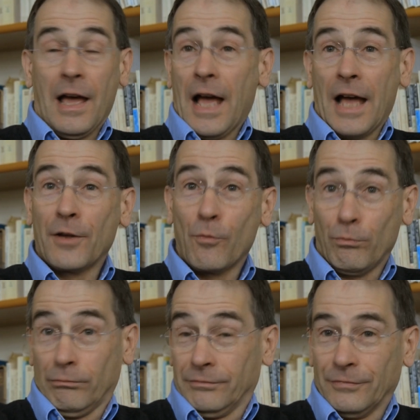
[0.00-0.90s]
and it
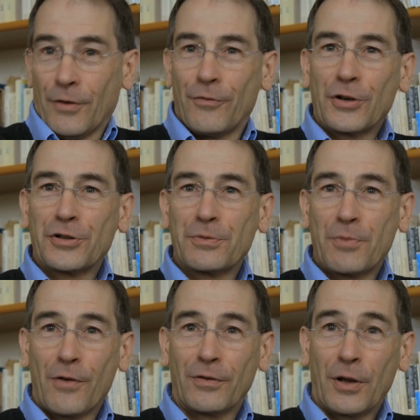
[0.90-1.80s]
functions perfectly